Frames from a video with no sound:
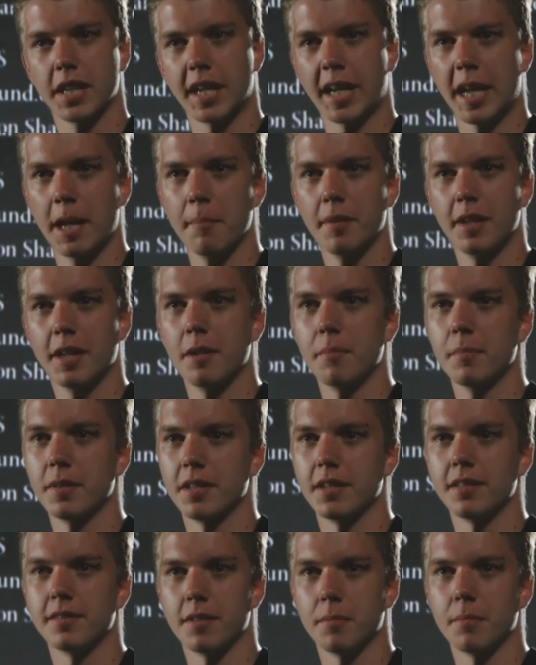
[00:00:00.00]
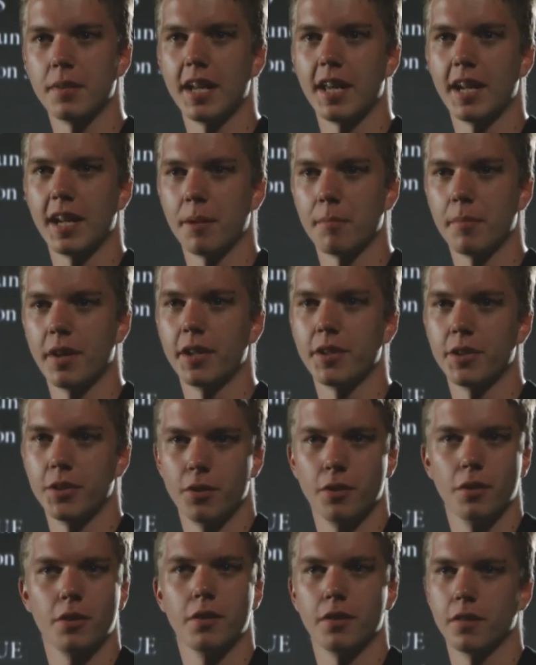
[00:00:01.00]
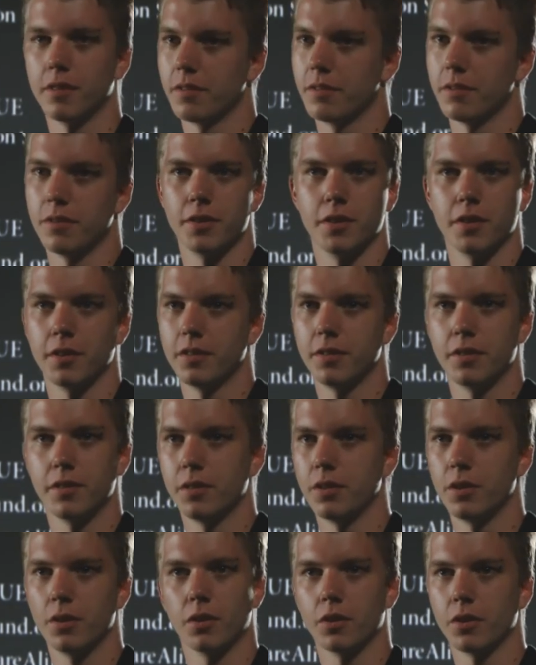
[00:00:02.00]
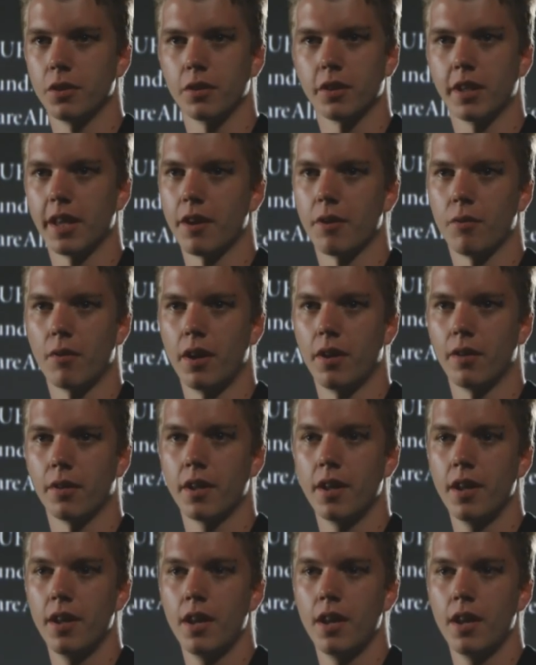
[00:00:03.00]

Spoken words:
came a little bit intimidating, but you'll get around.